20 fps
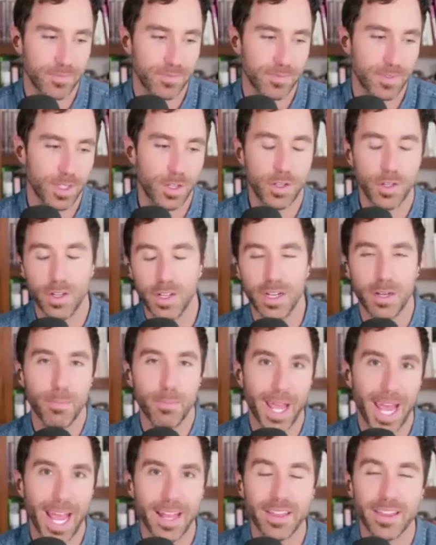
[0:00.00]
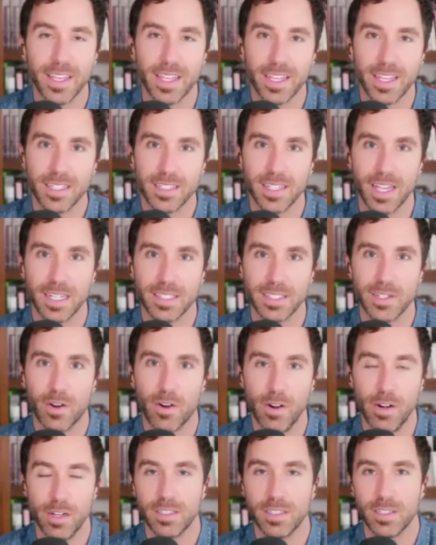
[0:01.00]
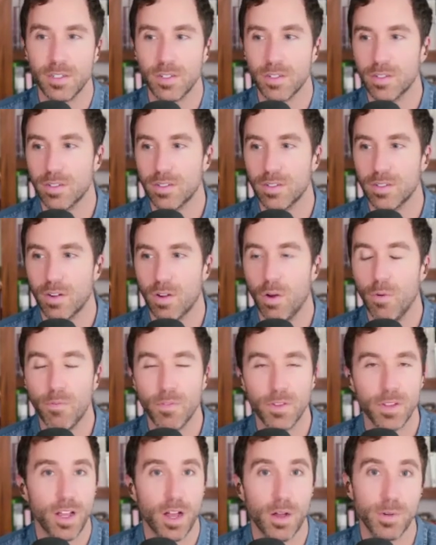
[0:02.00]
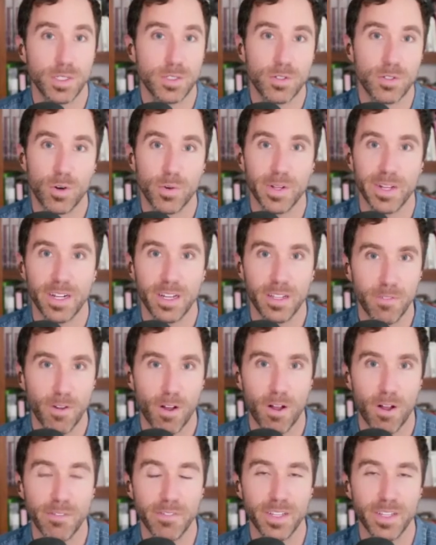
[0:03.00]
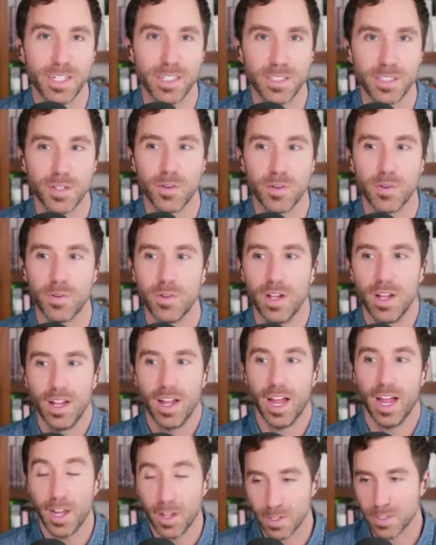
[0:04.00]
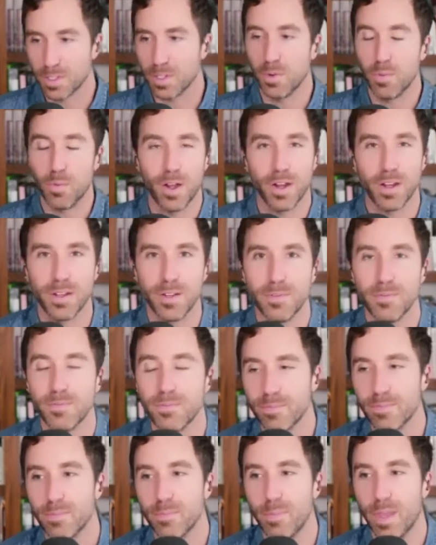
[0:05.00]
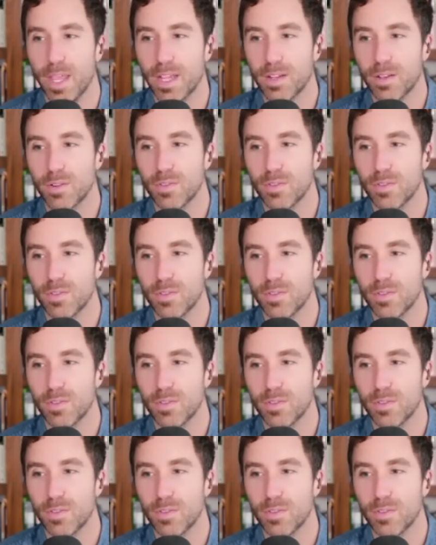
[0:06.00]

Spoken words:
good and bad thing is, as an artist, you're hopefully always growing and evolving. And so I also want to make